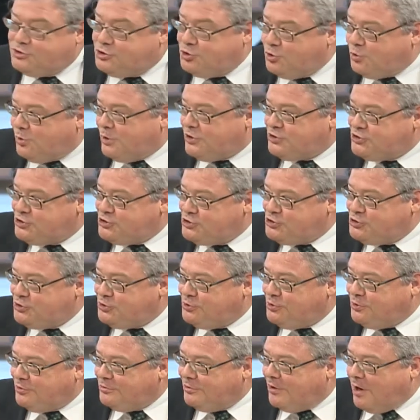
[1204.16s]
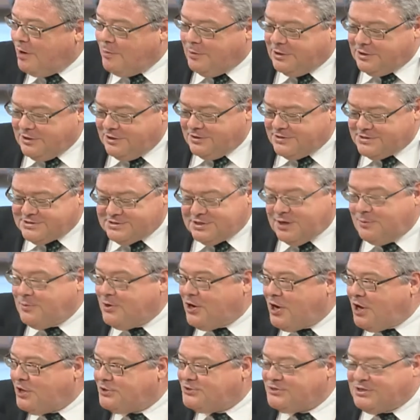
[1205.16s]
Two questions to you, Robert, in the same
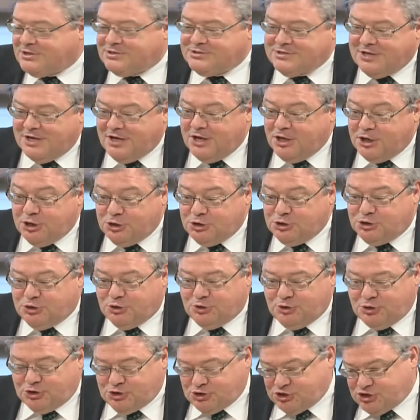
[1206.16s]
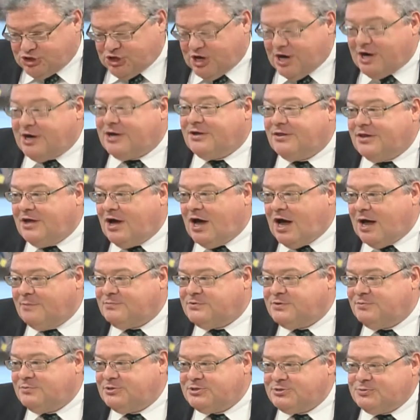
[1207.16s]
context. Do you share the
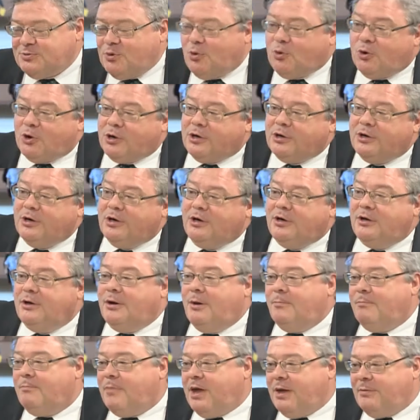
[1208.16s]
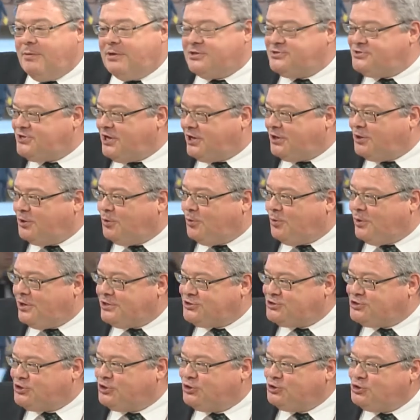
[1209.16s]
optimism, or maybe second
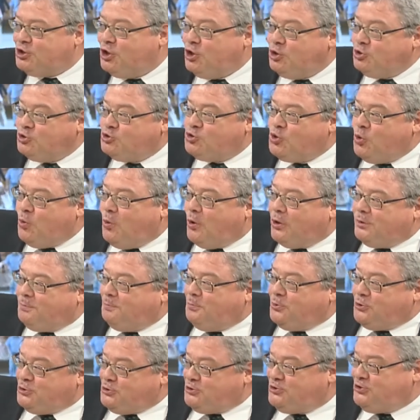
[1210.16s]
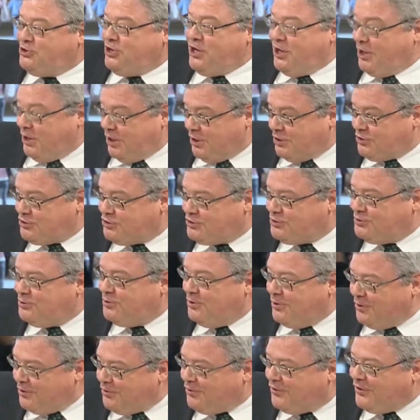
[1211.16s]
question, to what percentage do
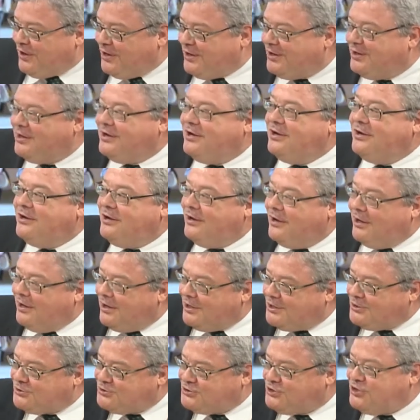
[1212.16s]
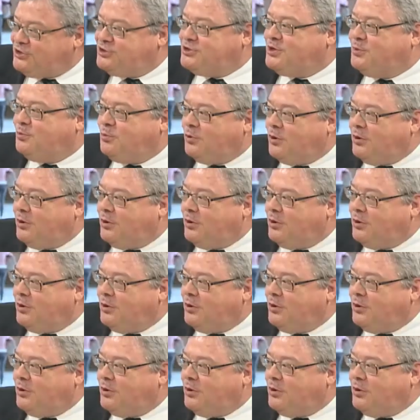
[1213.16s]
you think TTIP